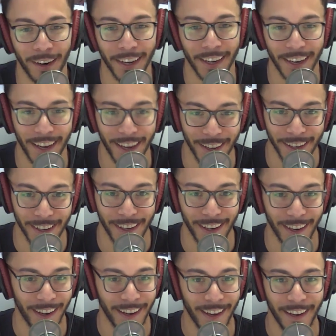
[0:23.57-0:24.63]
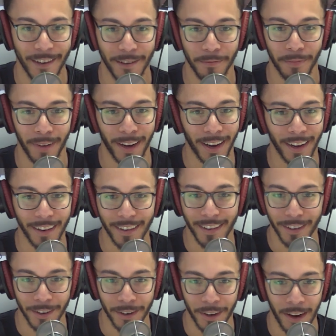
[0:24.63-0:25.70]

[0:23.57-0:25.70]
killing it. But, dude,